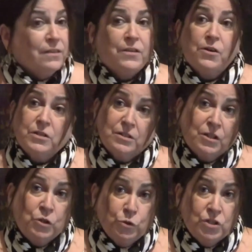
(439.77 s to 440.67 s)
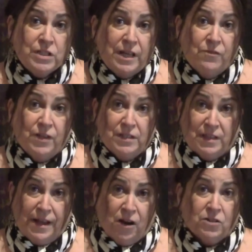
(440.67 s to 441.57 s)
there's huge savings
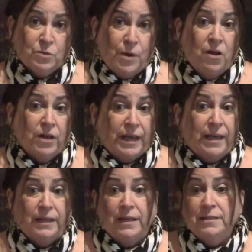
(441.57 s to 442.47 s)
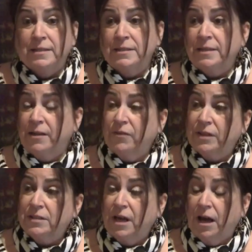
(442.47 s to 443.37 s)
there as well, again, as the
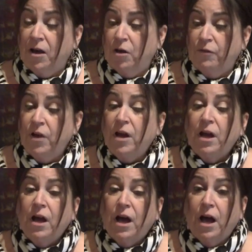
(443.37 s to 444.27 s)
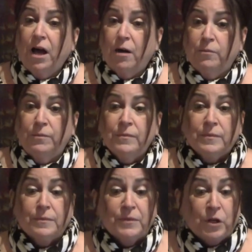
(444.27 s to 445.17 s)
savings of
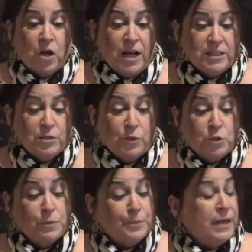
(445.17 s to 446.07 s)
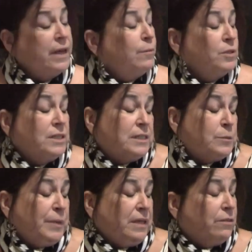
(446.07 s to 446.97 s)
your customers being able to
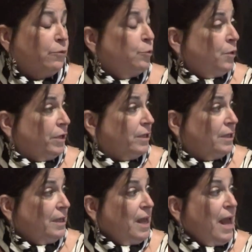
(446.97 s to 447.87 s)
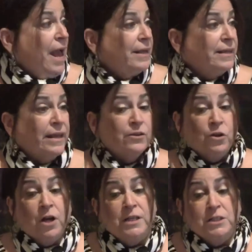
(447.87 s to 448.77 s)
speed throughput and get
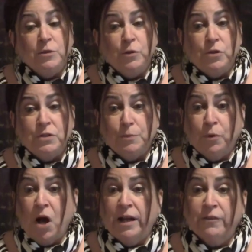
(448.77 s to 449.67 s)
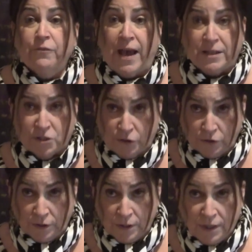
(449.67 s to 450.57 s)
your customers' product
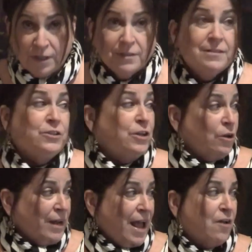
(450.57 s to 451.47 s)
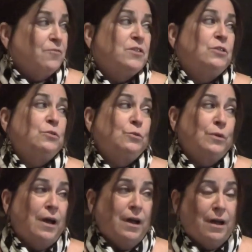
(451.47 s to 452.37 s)
faster. You don't have to